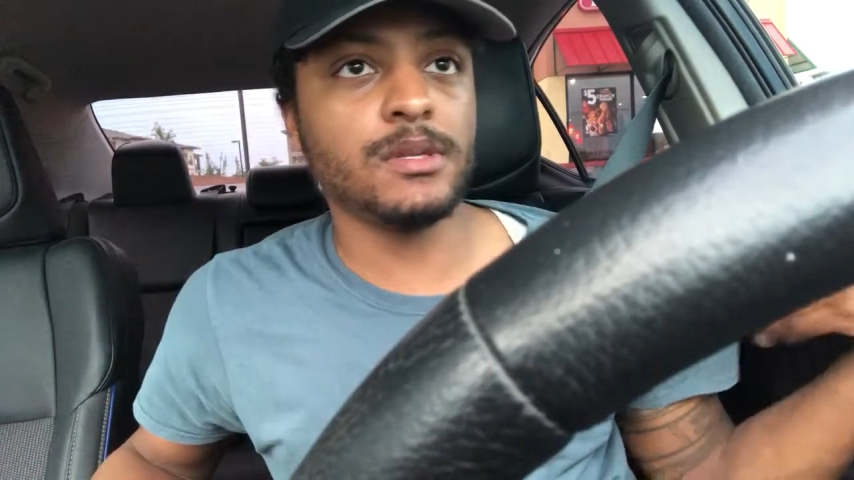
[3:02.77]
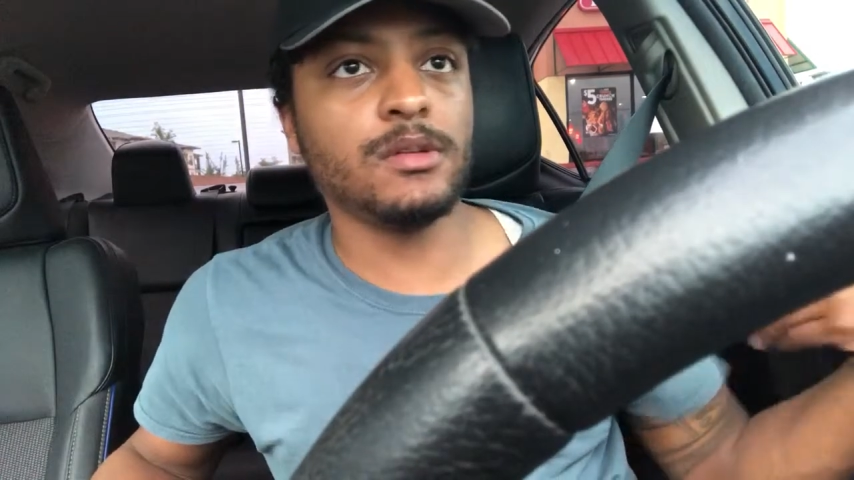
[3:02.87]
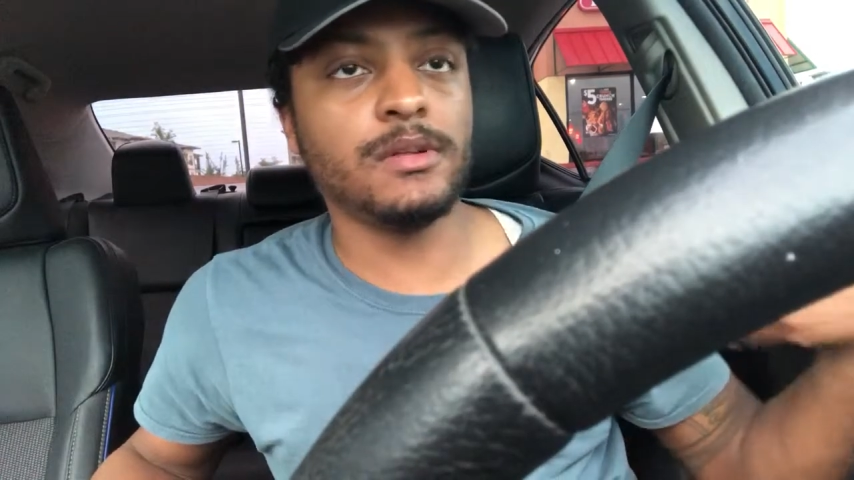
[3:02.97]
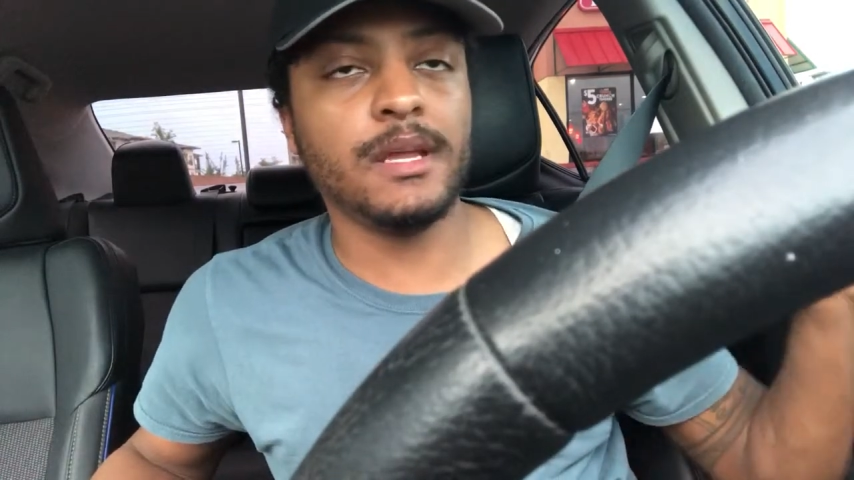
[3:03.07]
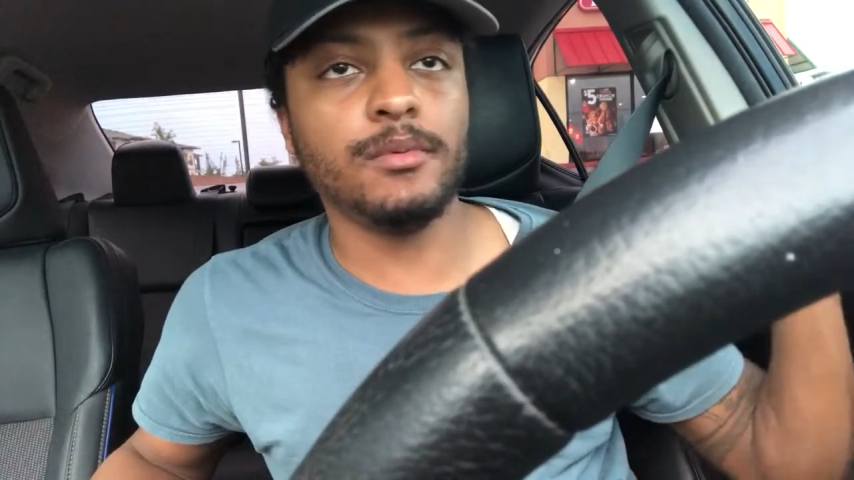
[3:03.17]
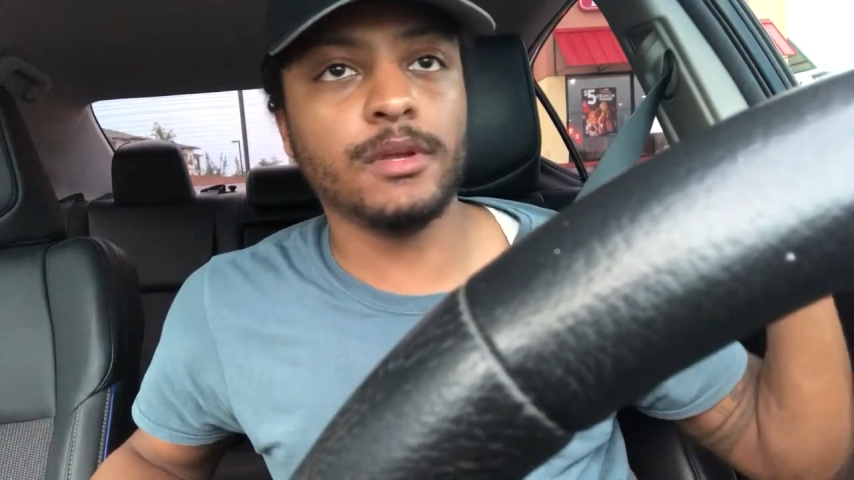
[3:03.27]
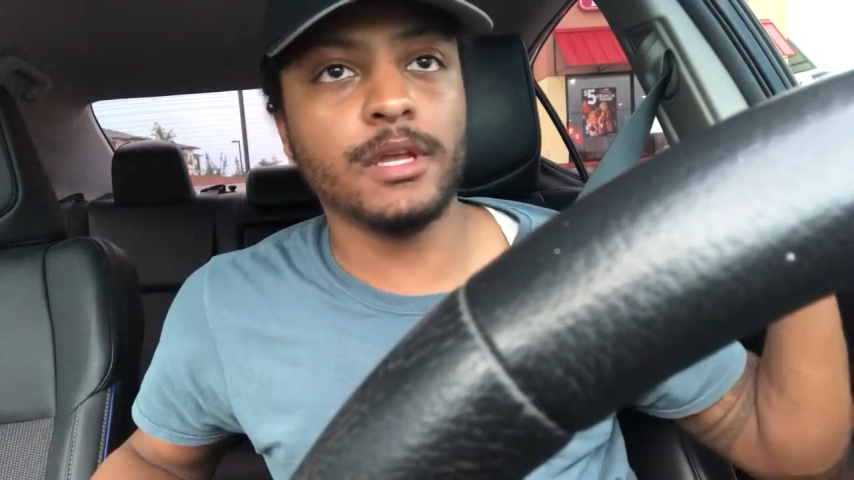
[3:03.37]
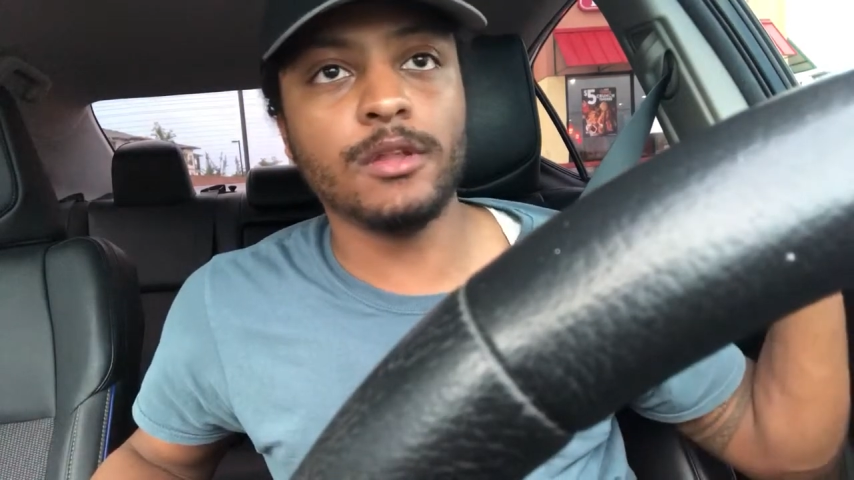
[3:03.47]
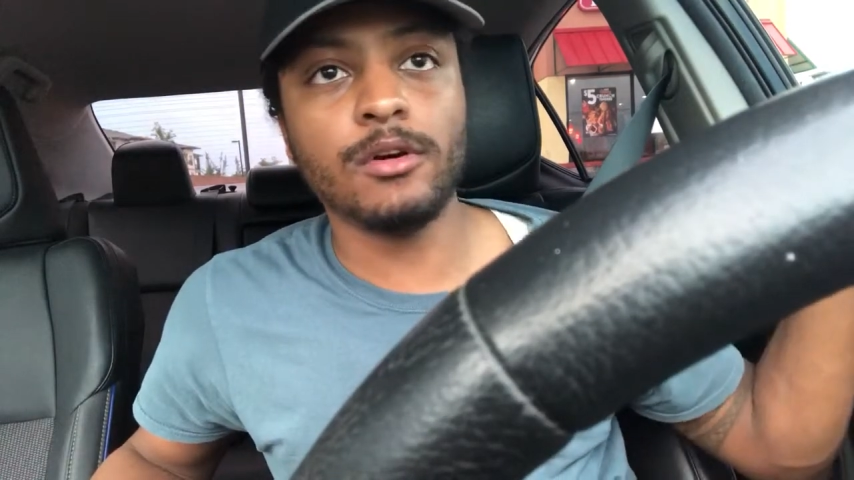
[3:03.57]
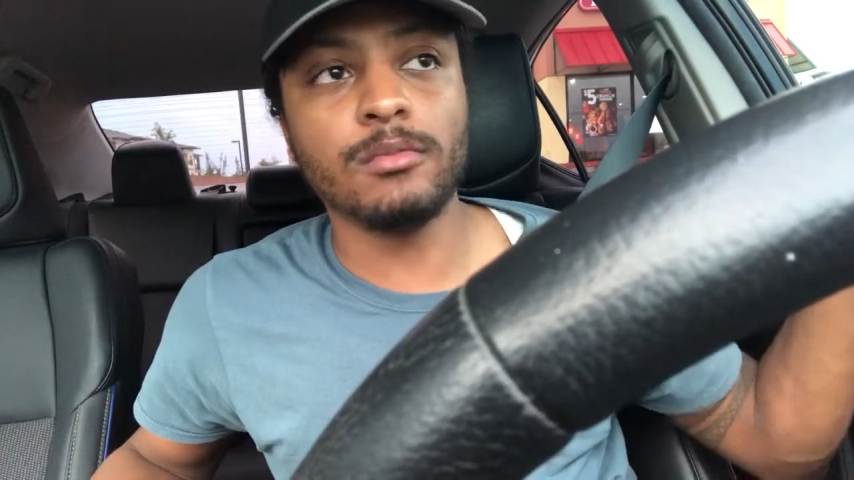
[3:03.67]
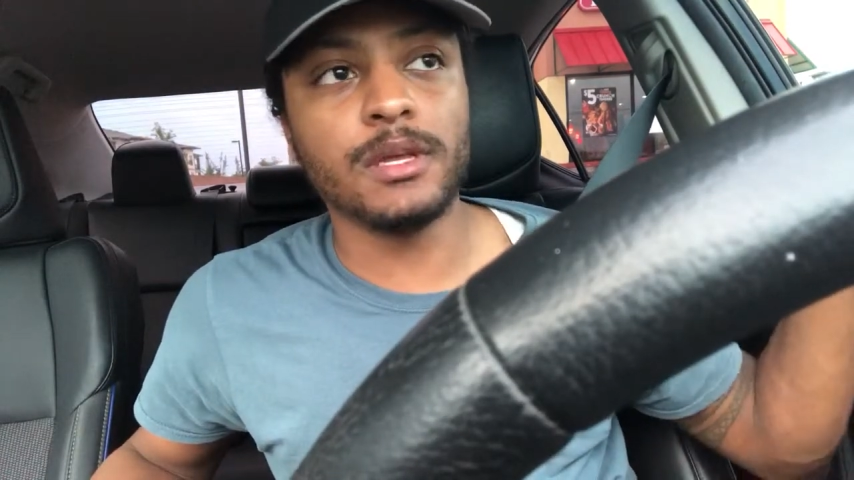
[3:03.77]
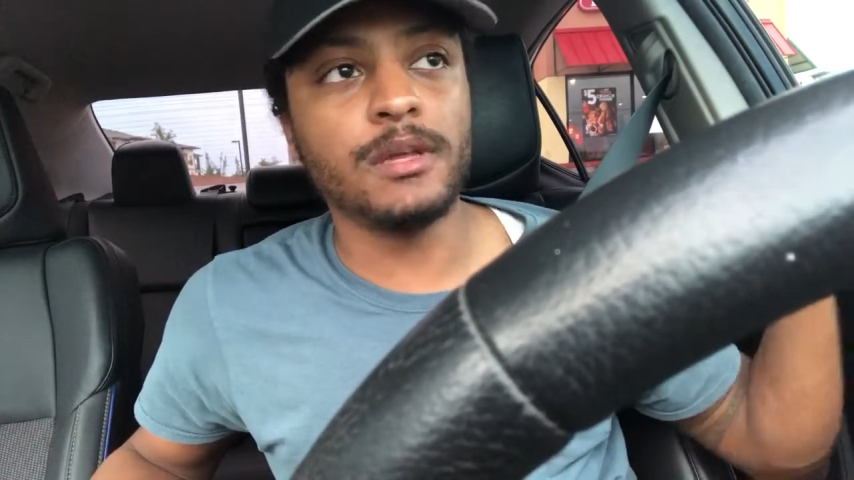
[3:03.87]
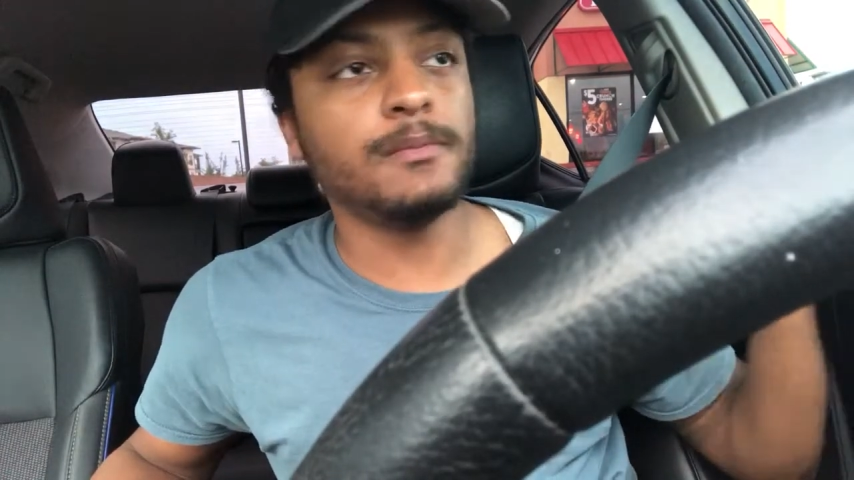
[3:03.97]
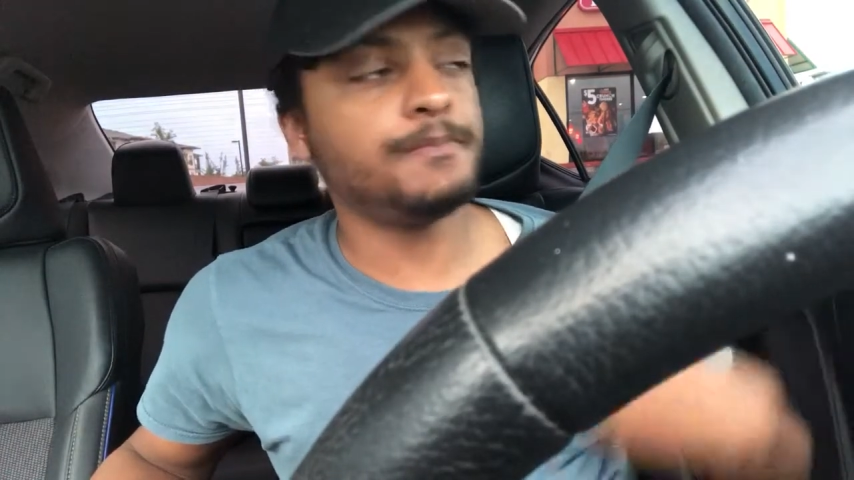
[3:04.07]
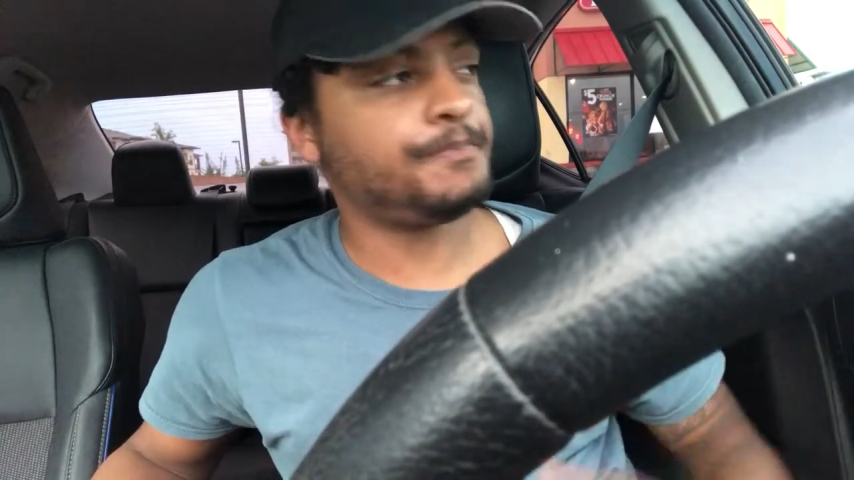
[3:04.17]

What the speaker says: another neighbor getting home late.